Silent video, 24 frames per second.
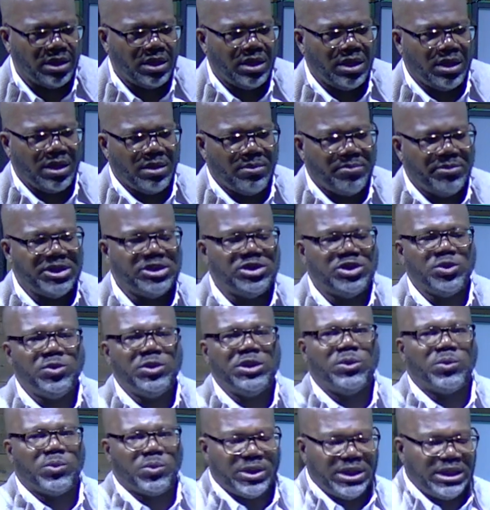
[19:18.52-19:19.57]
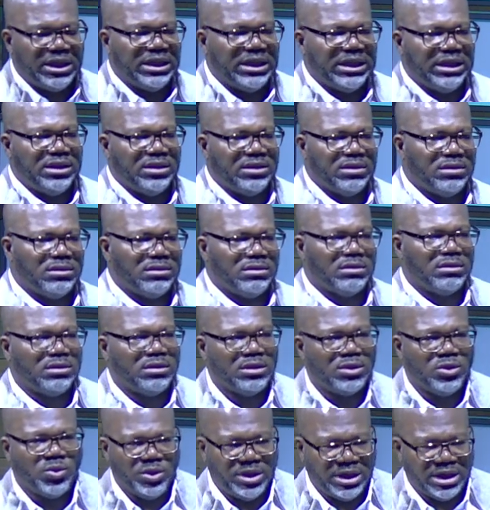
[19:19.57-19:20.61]
but do we really,
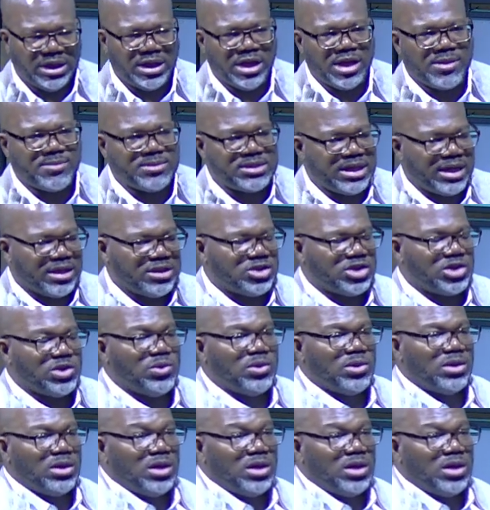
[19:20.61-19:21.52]
when it comes down to it,